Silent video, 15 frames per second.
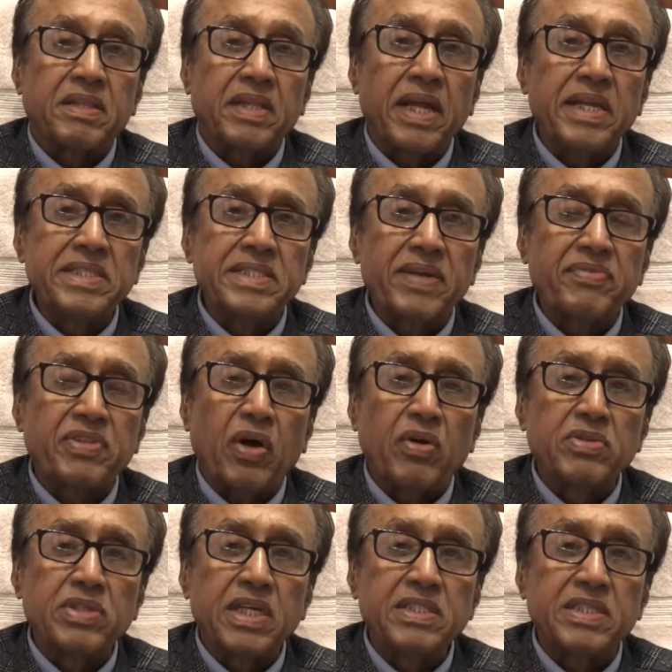Tens of
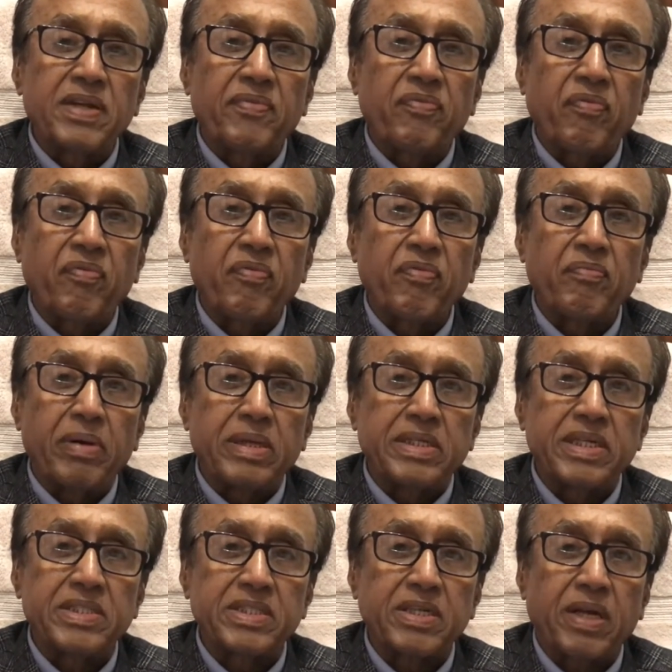thousands of
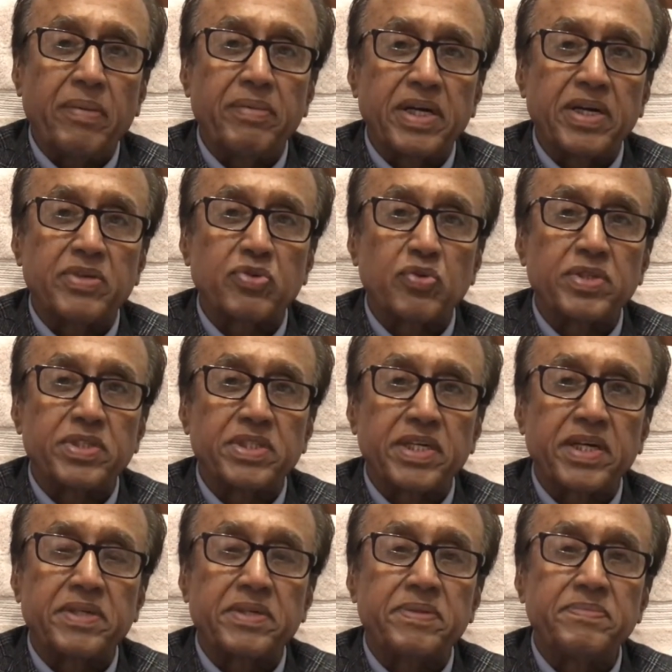peasants committed suicide.